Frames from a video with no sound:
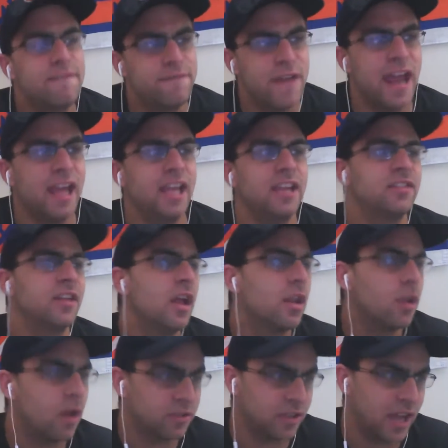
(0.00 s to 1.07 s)
Vegas,
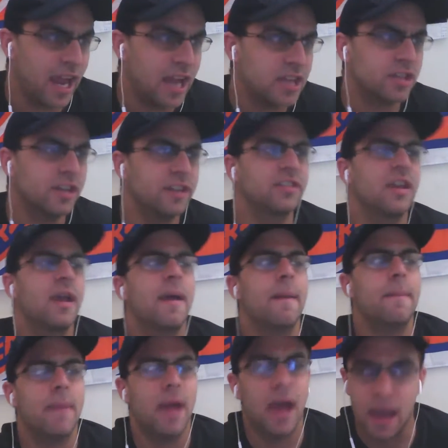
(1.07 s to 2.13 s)
Los Angeles,
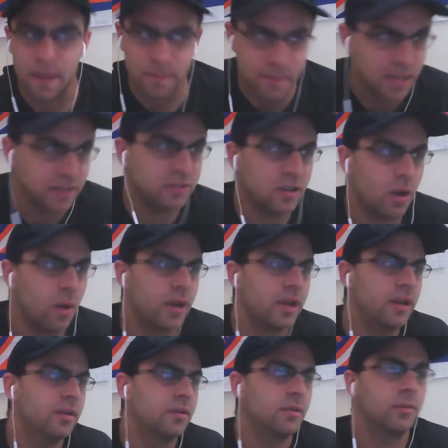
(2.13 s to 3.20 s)

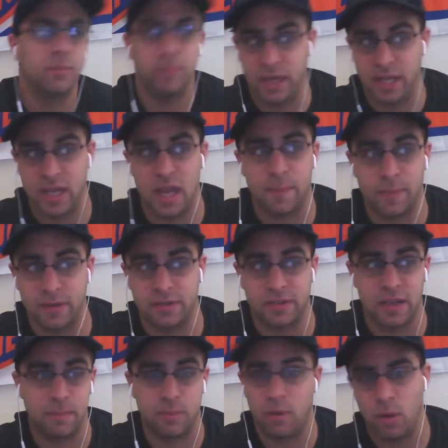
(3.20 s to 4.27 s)
Minnesota, Minneapolis,
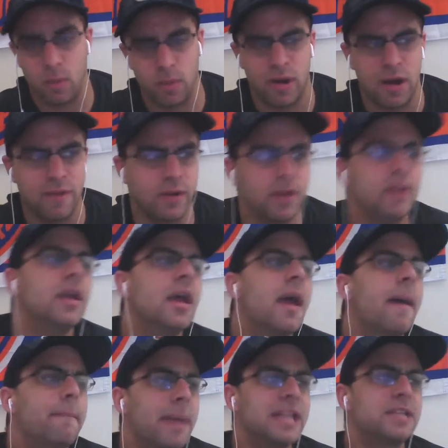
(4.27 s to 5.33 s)
St. Paul, wherever,
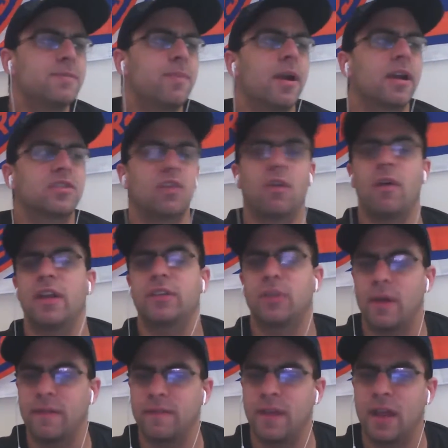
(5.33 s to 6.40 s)
Pittsburgh, Toronto,
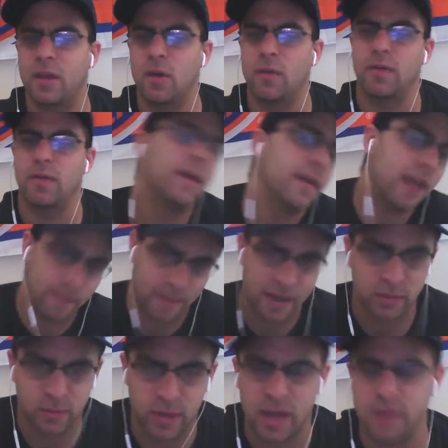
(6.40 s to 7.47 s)
and Vancouver. Now
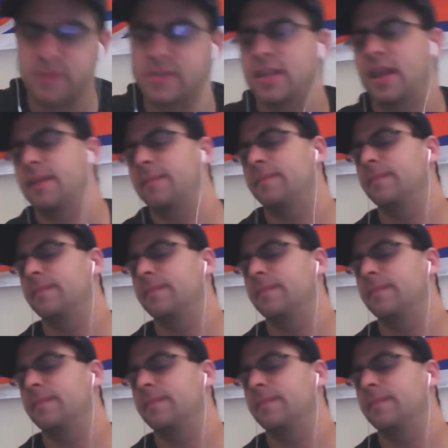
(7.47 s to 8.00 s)
back to what I was saying.